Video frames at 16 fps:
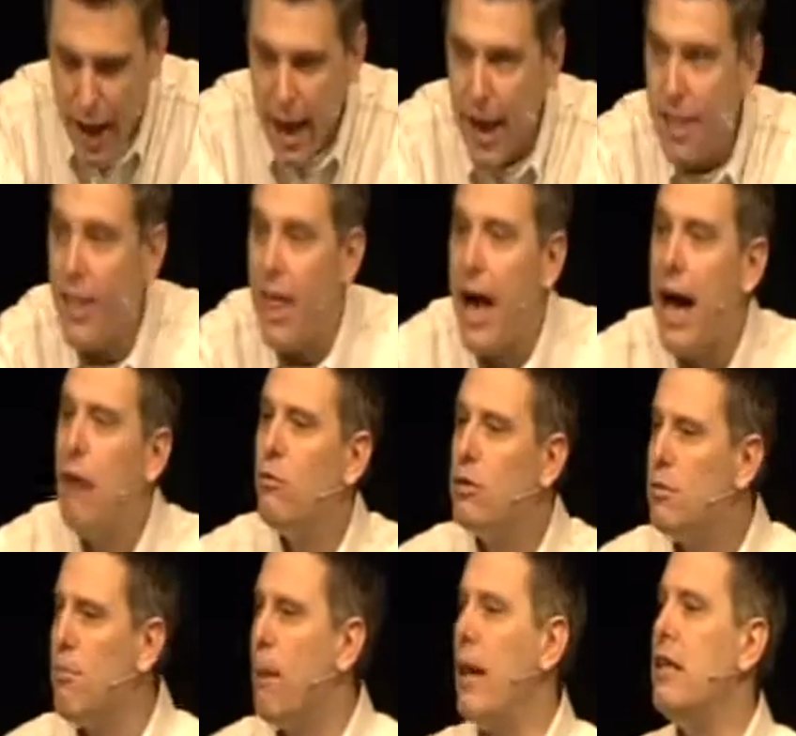and that
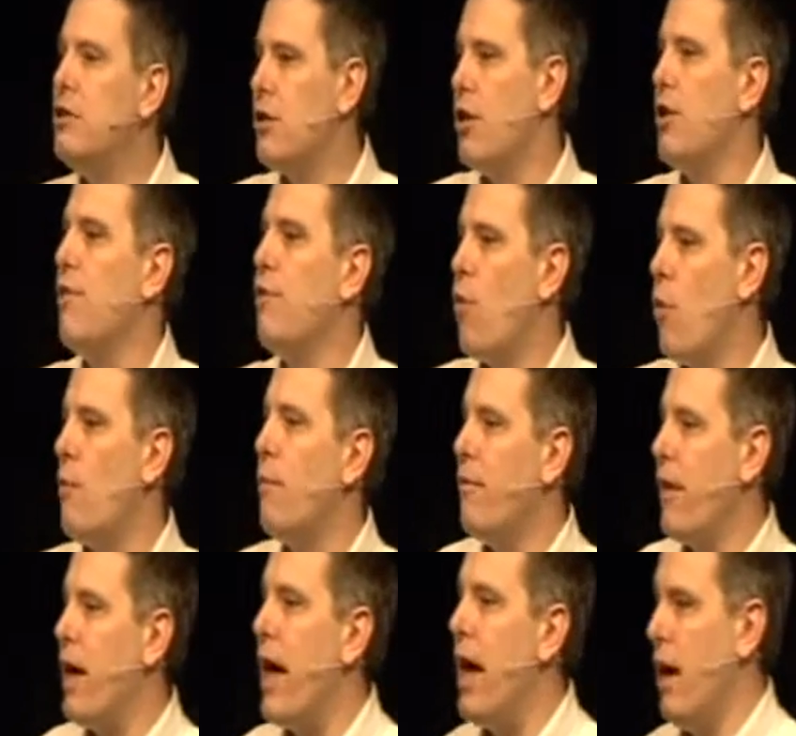was based on the form
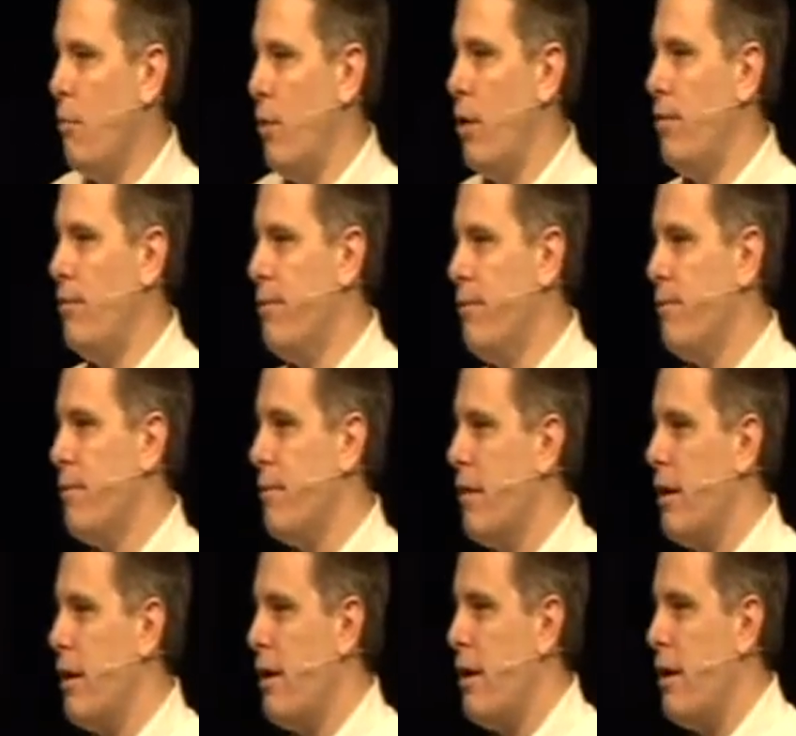of the animal.
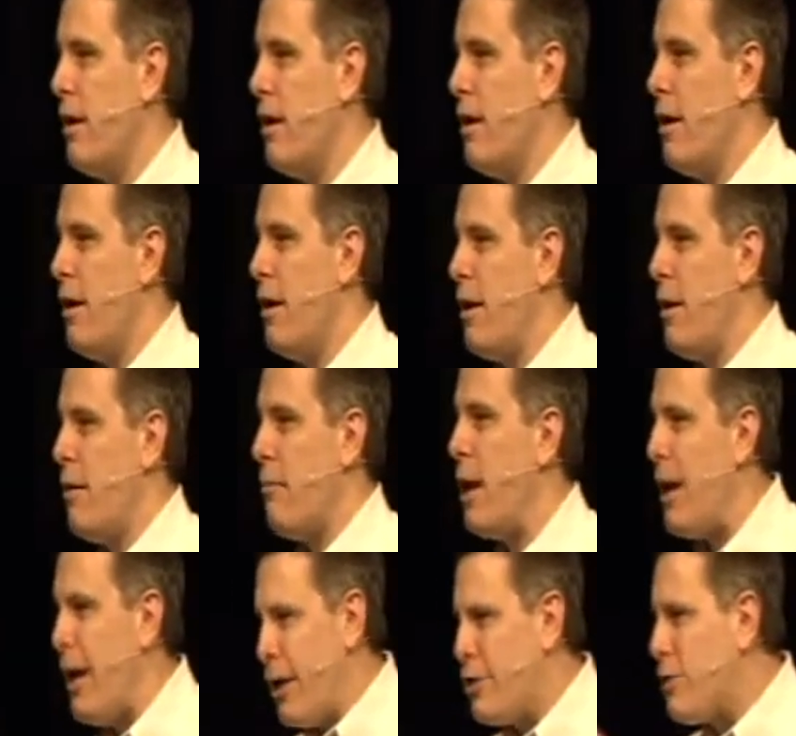
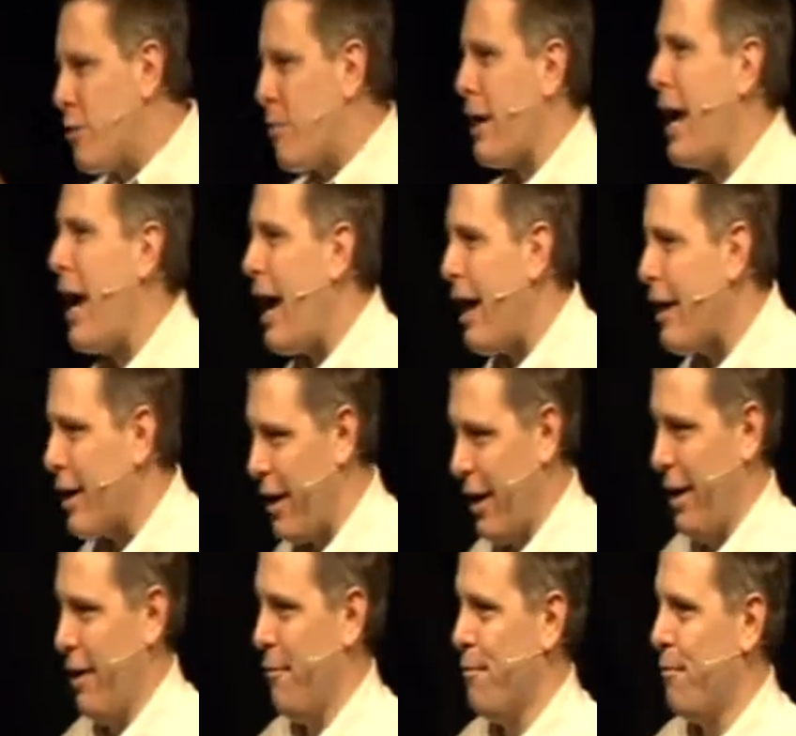But here's the
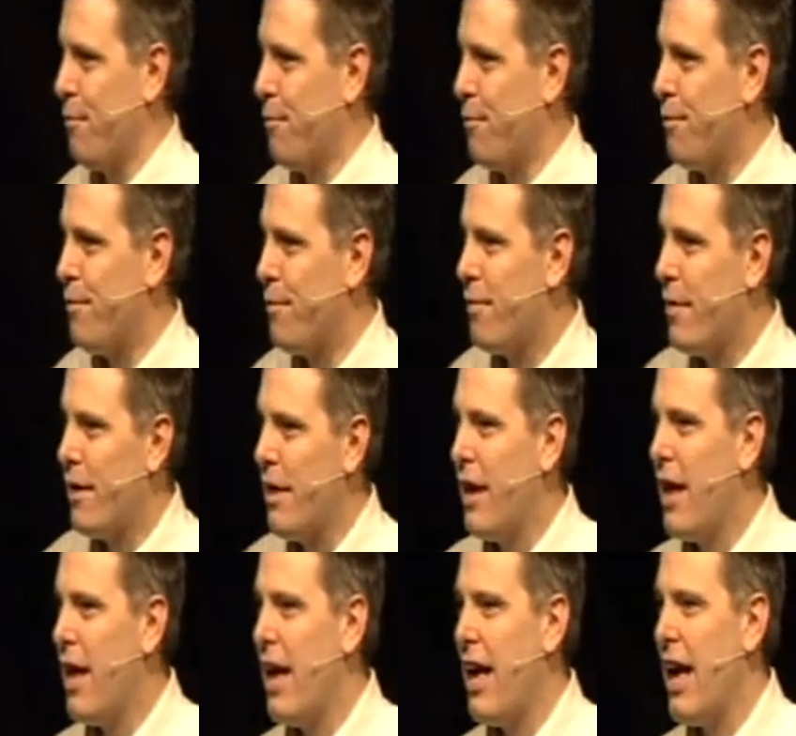reality.
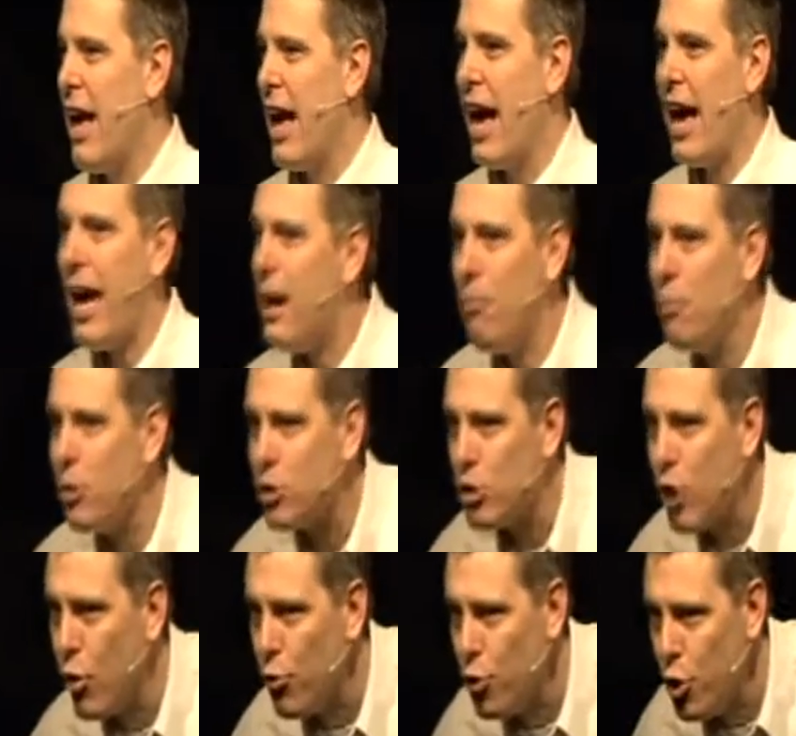Animals
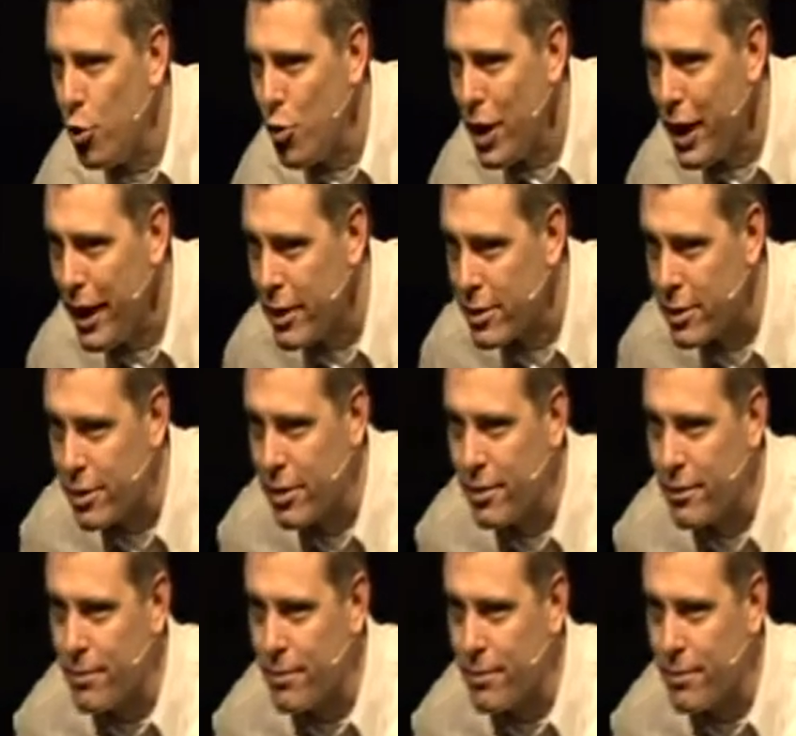don't do this.